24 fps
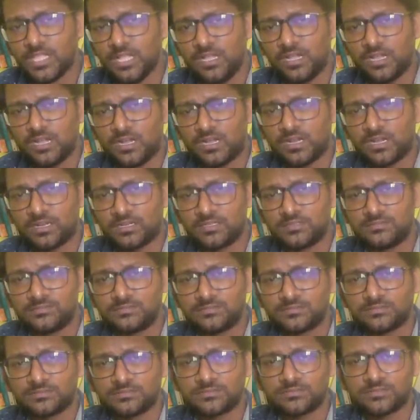uh,
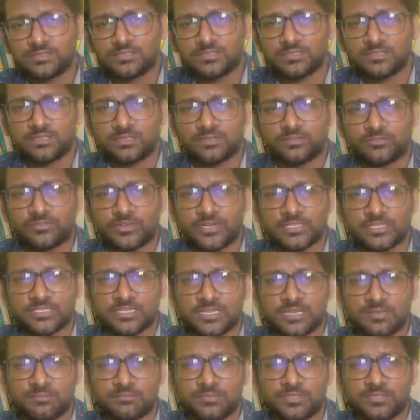for
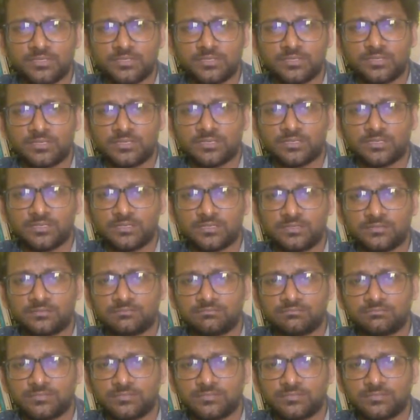example,